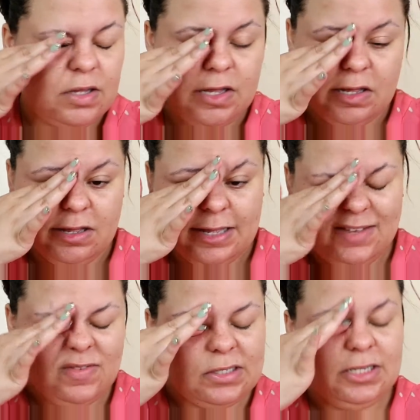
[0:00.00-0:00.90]

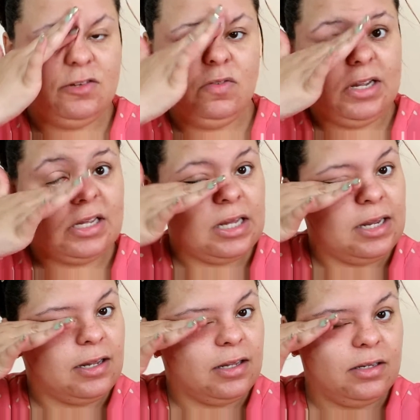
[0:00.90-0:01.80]
if it's not the right
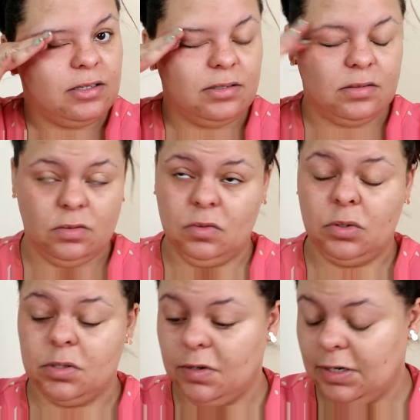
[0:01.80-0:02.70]
colour, oh
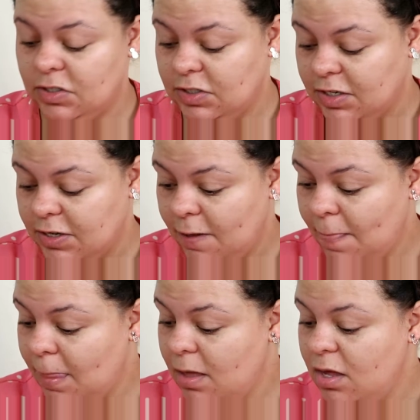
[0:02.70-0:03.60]
sorry, itchy eye,
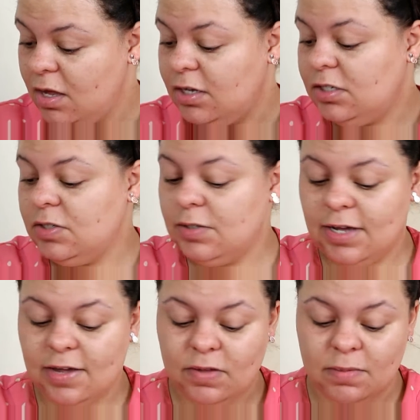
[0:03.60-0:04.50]
I do
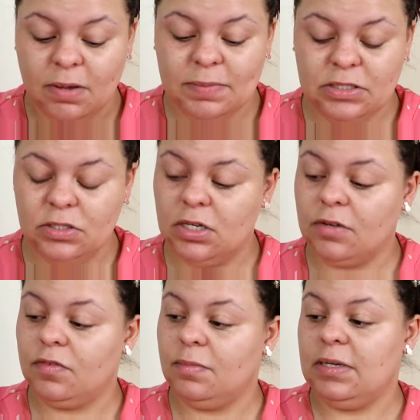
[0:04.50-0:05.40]
have, it might be too
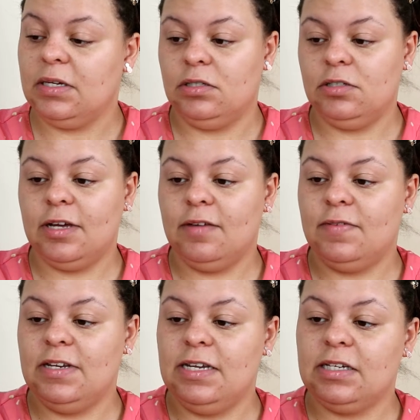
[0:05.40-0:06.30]
dark for me, I do have
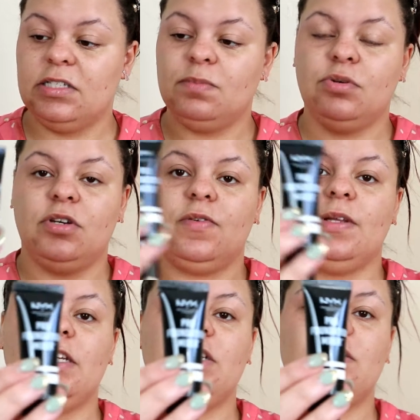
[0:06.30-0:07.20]
the NYX Pro
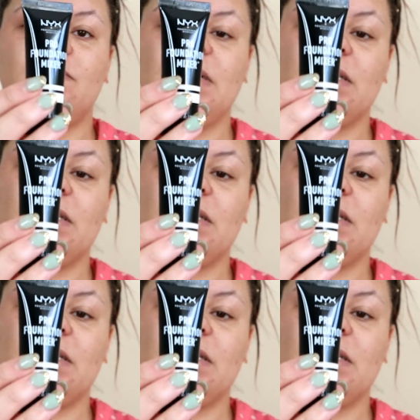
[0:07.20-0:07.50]
Foundation